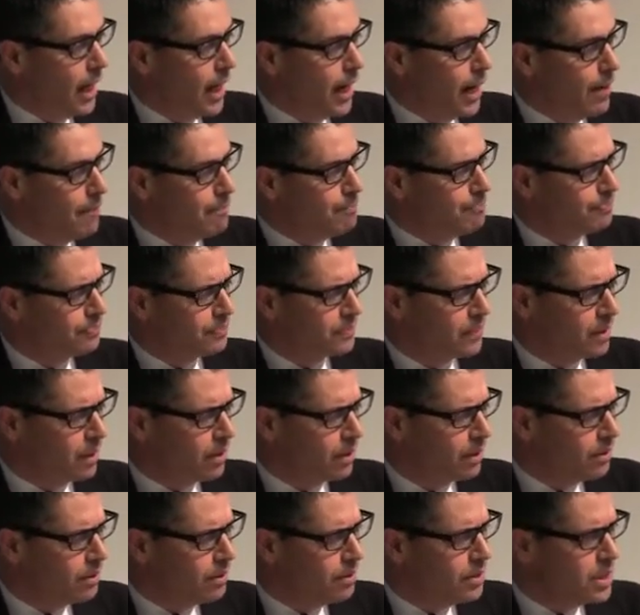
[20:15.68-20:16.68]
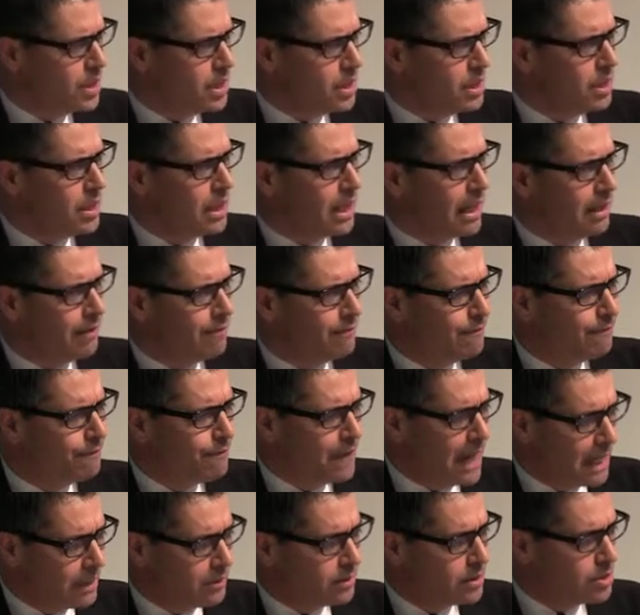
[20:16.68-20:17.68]
Um, the
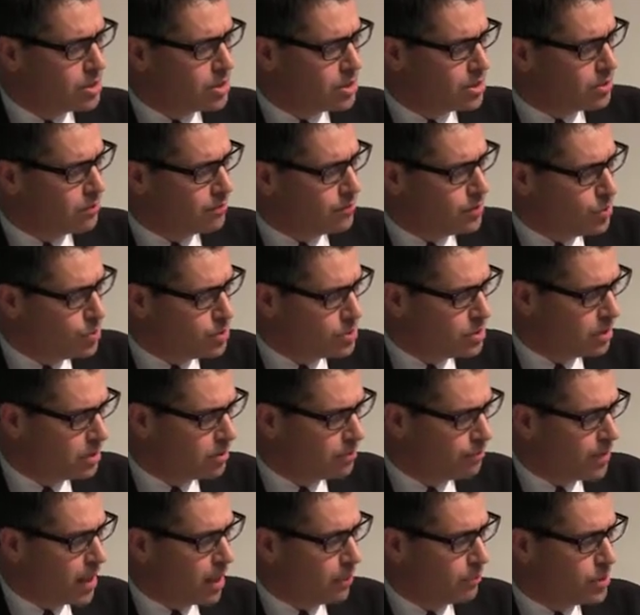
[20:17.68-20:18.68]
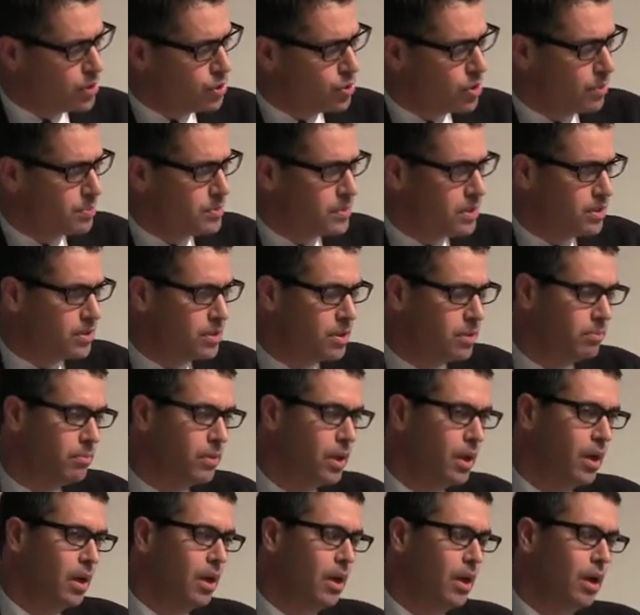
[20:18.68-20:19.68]
advantages of using the family drip
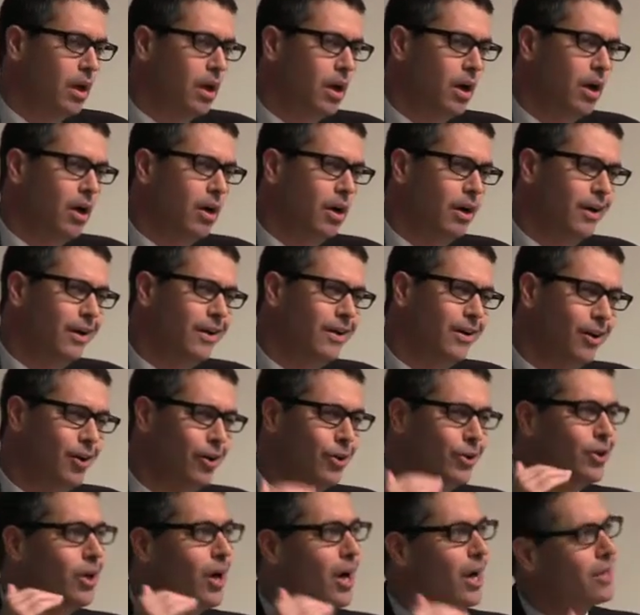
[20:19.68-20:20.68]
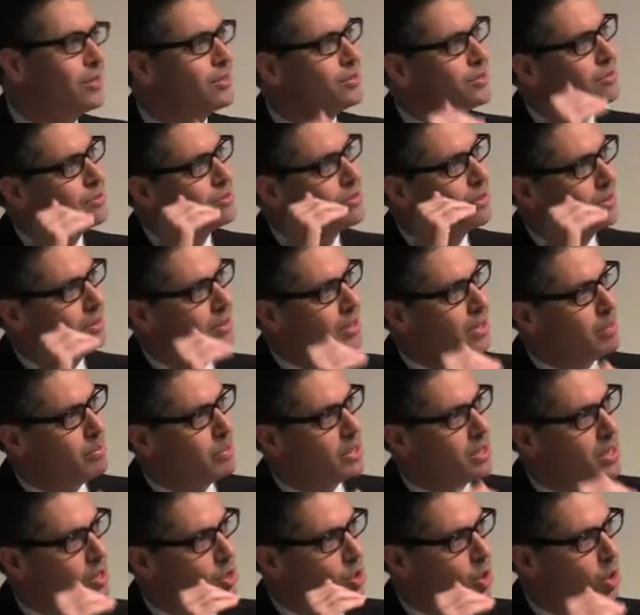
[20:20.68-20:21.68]
system are not
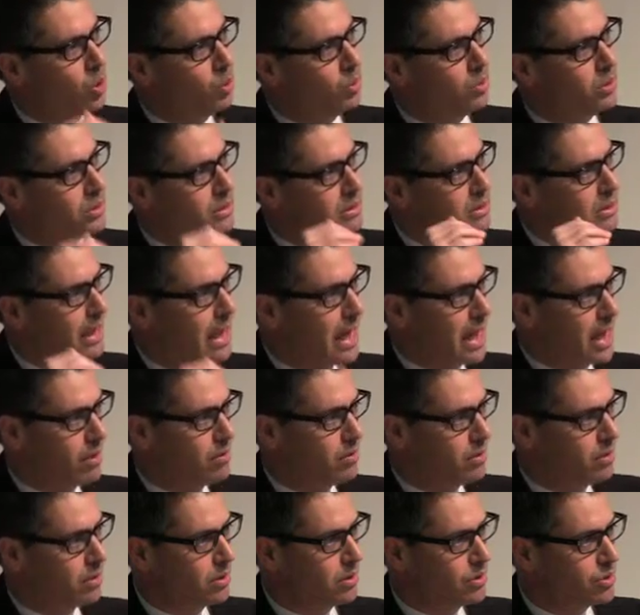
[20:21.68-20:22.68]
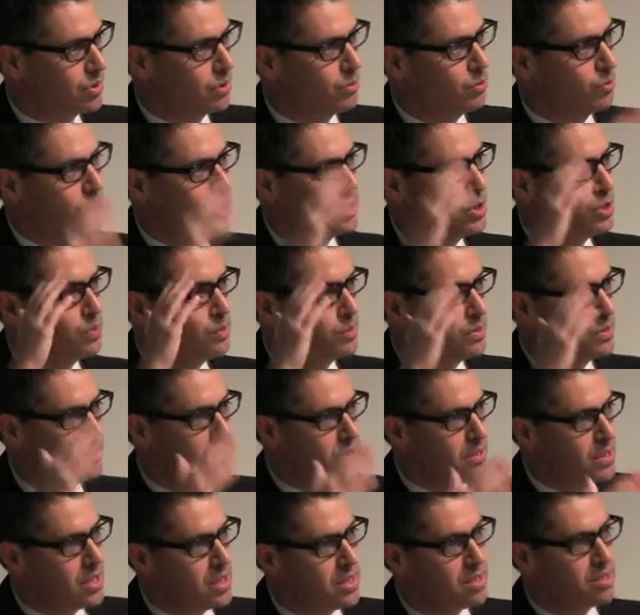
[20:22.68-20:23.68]
limited only to agriculture. What you would
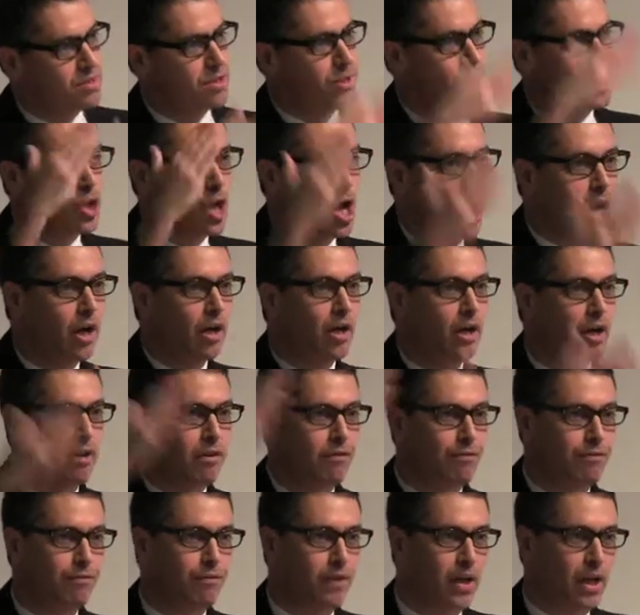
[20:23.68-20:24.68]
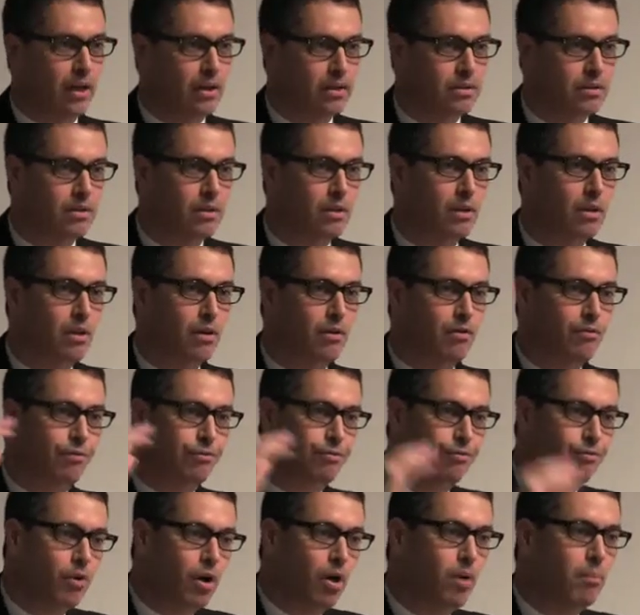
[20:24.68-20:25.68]
see is a knock on effect
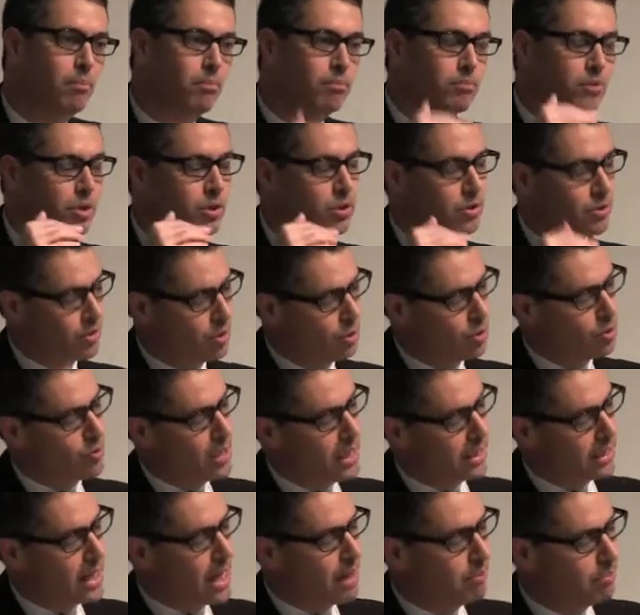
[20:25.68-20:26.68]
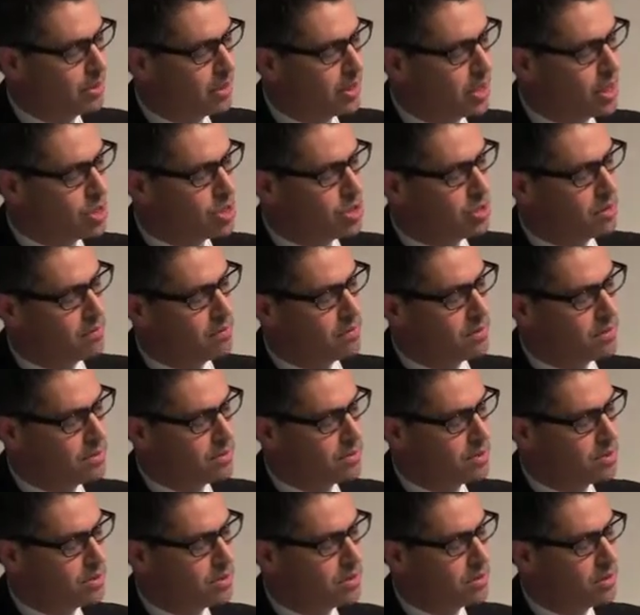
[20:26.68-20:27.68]
from co the correct application of the
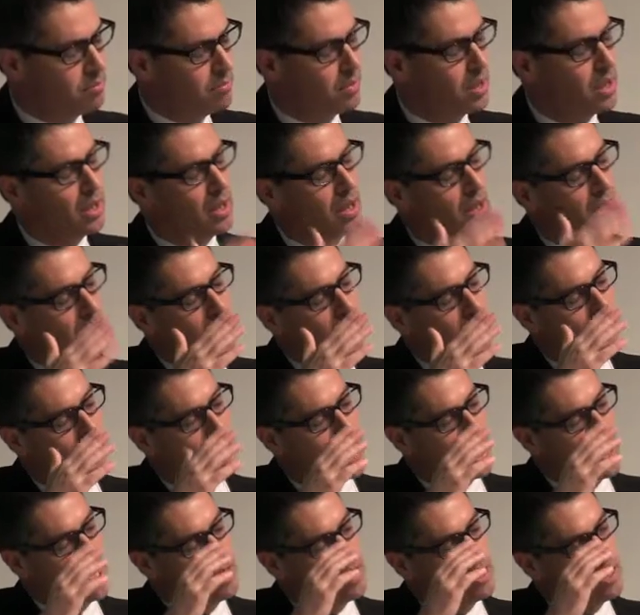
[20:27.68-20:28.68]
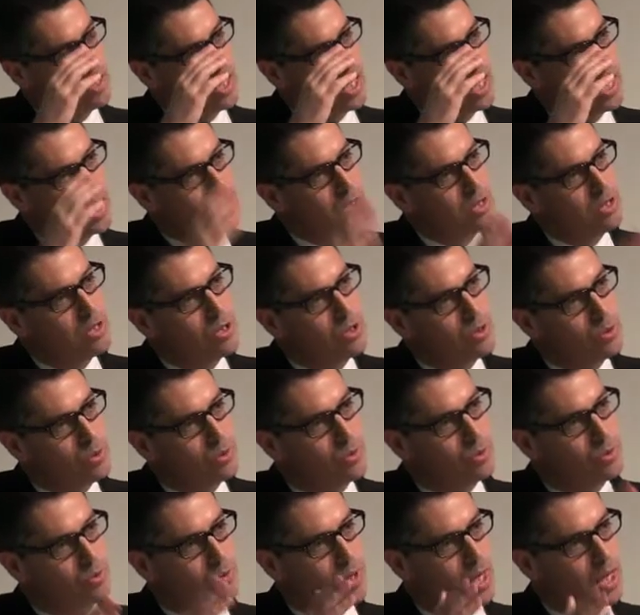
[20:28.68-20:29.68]
system and
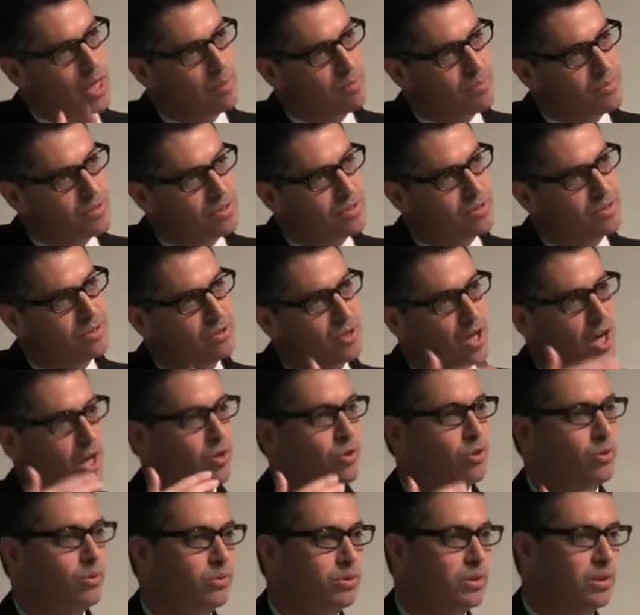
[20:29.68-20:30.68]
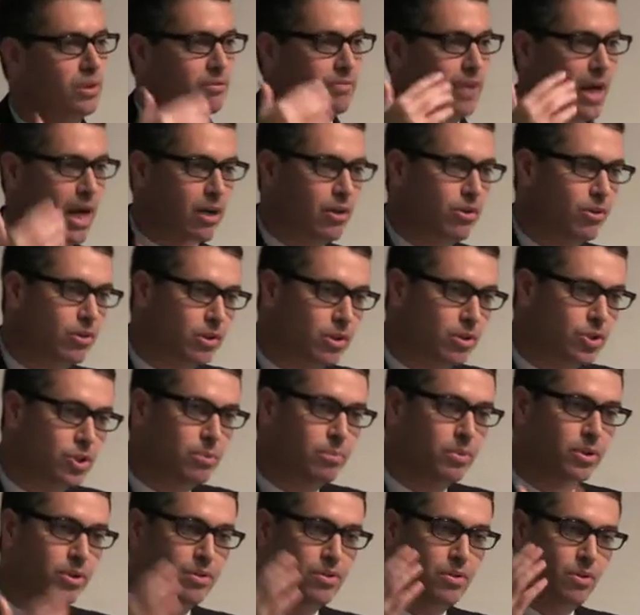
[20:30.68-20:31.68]
into the realms not only of
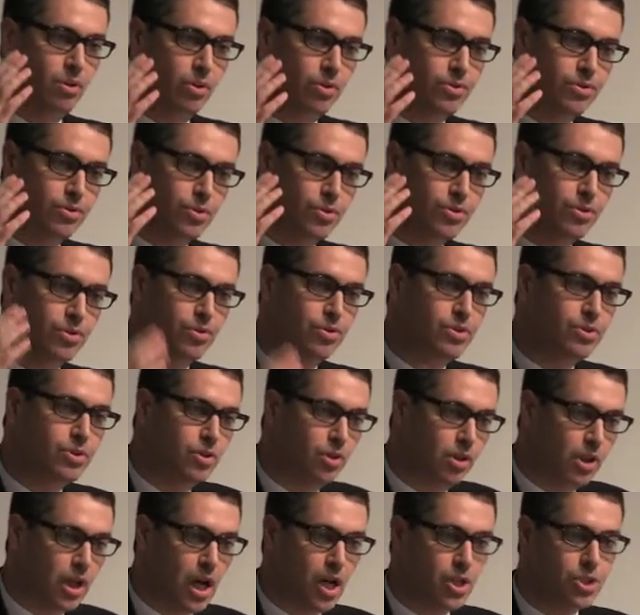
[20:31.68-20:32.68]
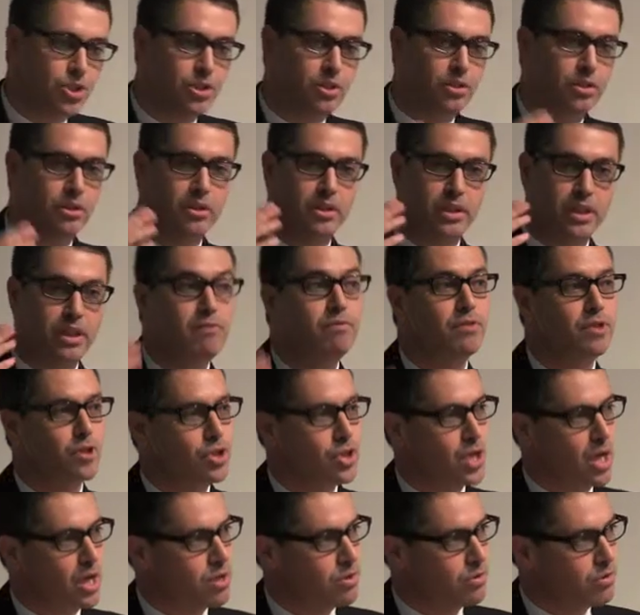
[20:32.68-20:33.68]
agriculture but also sociological and even
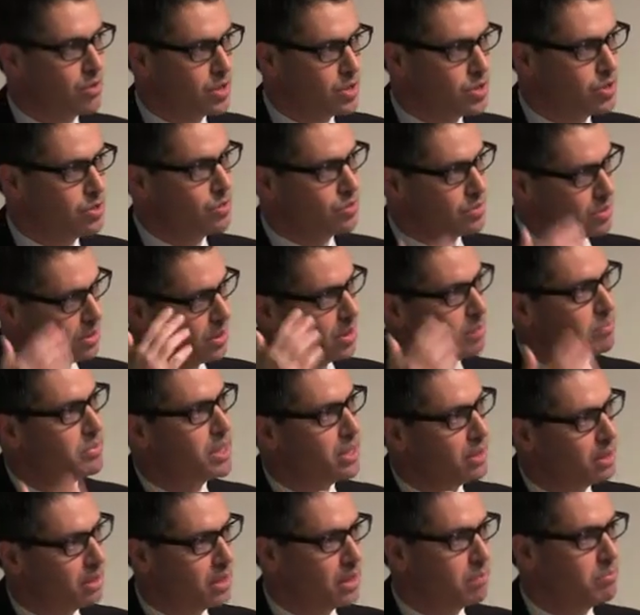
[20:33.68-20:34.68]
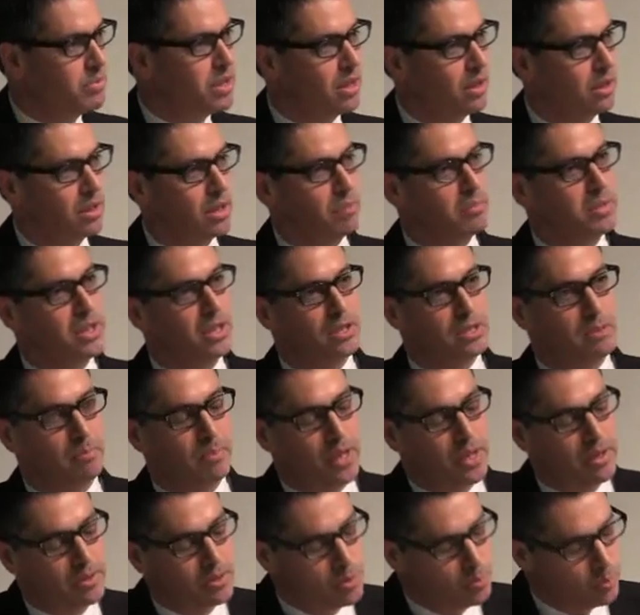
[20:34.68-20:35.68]
gender issues. And let me let me let me
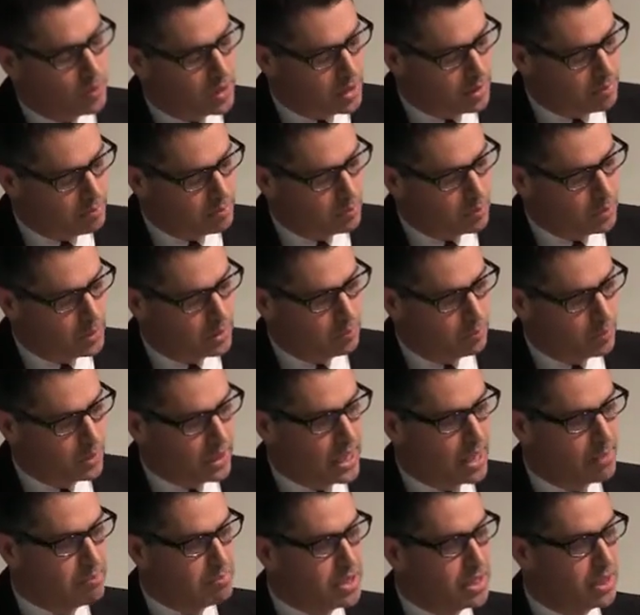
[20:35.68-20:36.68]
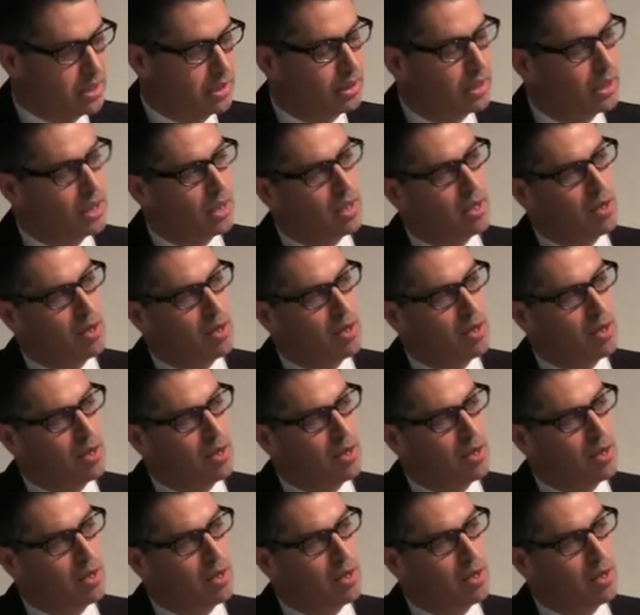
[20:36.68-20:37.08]
explain to you what I'm what, what I mean.